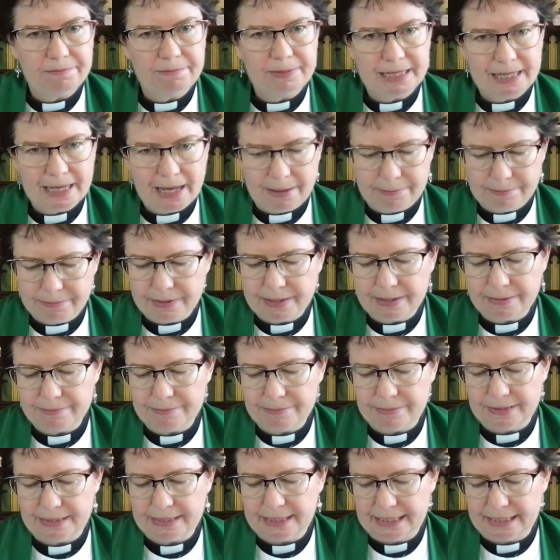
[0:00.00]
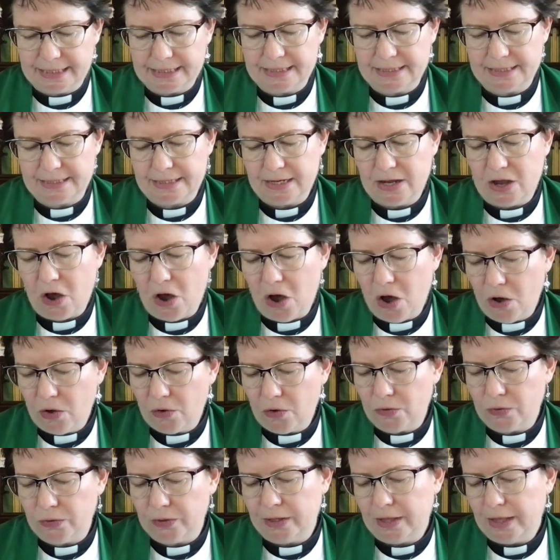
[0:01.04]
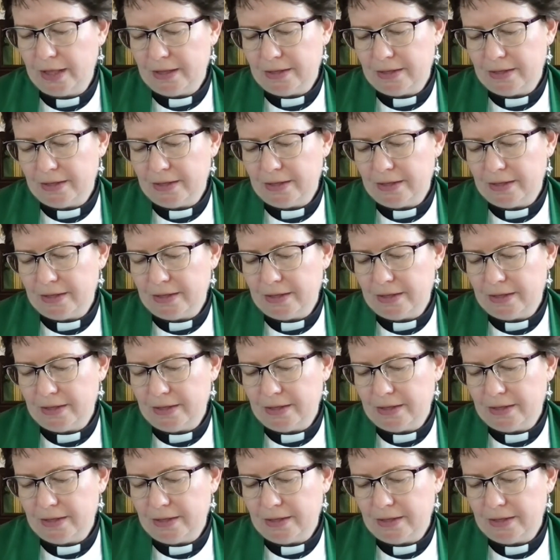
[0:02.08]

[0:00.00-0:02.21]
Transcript: become complete, whole,